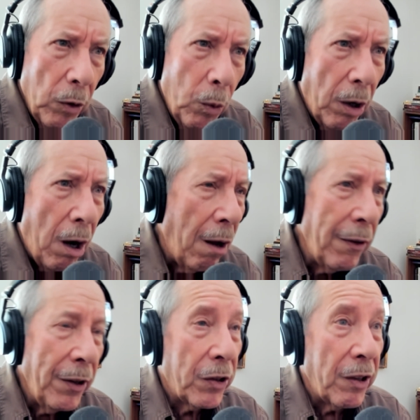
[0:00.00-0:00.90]
We're all
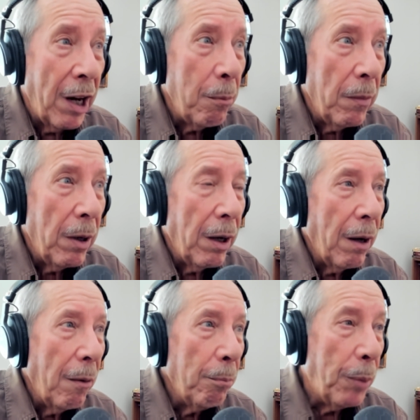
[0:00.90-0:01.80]
in the same
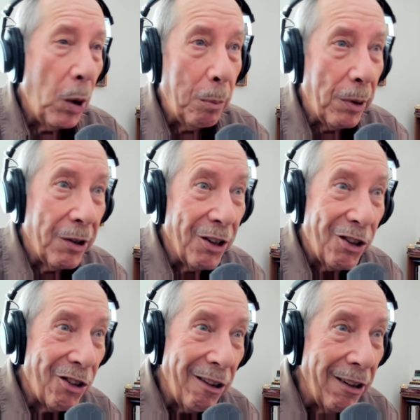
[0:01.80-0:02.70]
boat, but
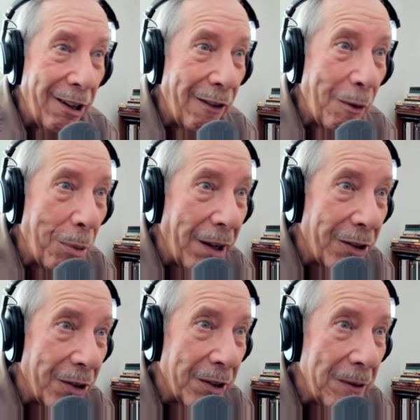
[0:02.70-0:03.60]
just sitting in different
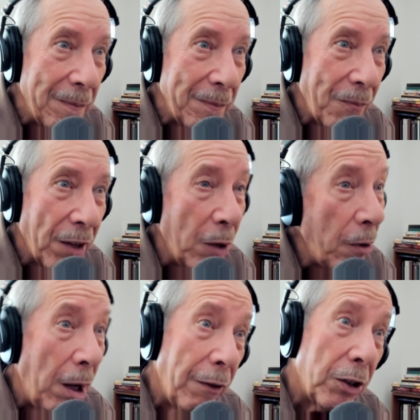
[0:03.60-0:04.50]
places, and
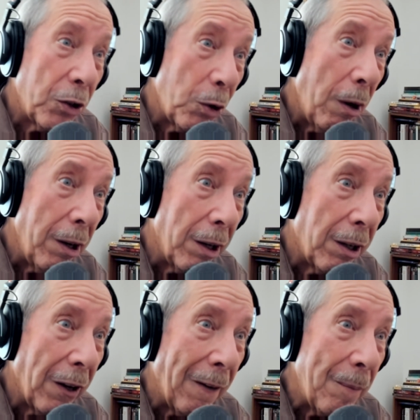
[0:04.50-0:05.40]
we all have a story to
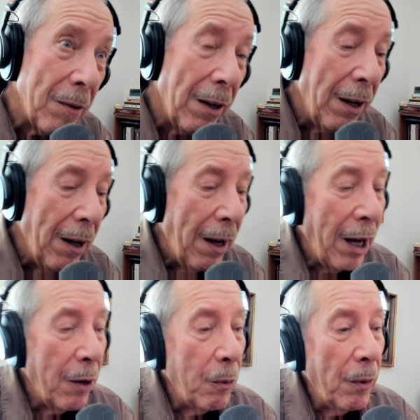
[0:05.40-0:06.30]
tell,
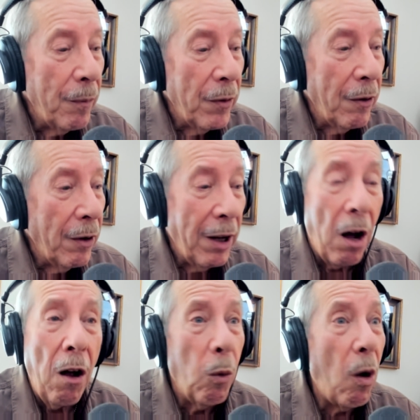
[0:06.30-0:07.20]
and
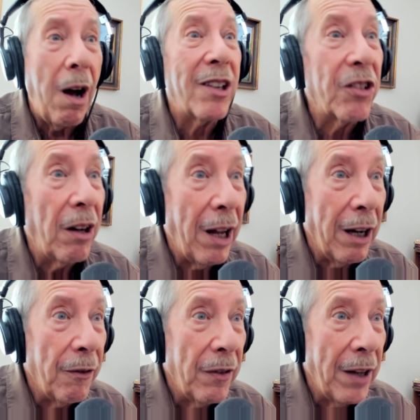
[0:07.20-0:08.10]
all walks of
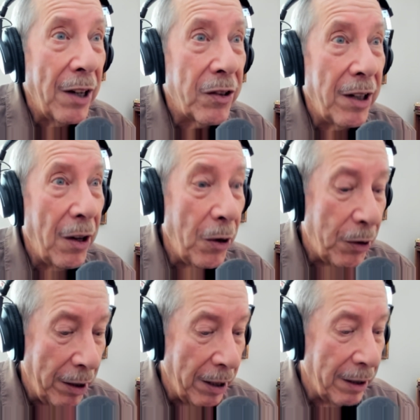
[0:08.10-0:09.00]
life. That's the other
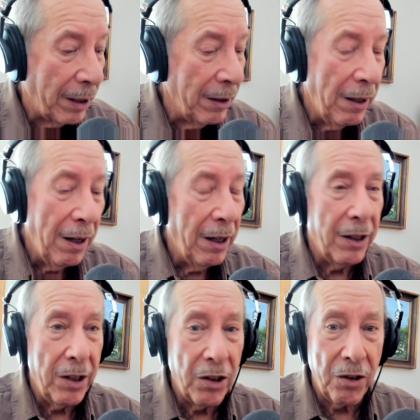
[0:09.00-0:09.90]
thing.
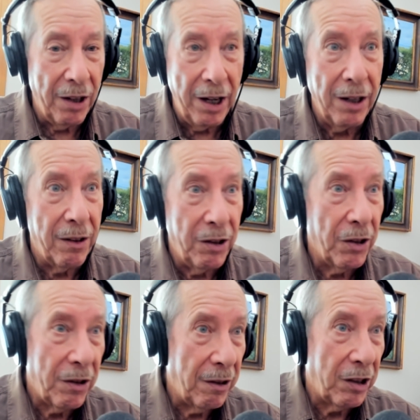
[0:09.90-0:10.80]
It doesn't hit
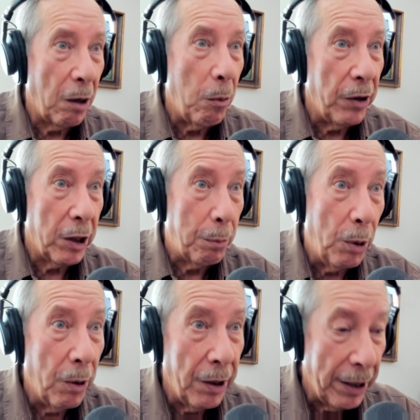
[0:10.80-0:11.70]
just someone that's
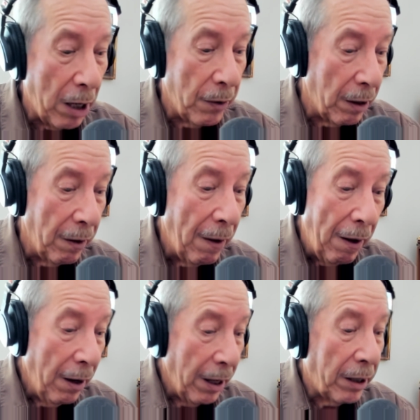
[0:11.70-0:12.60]
poor and down and out.
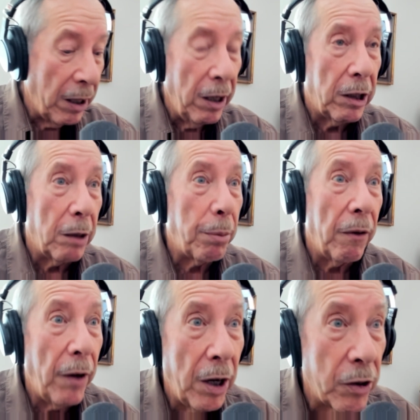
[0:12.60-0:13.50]
It can hit the
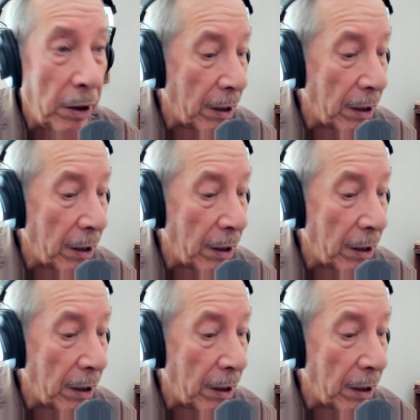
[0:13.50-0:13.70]
professional.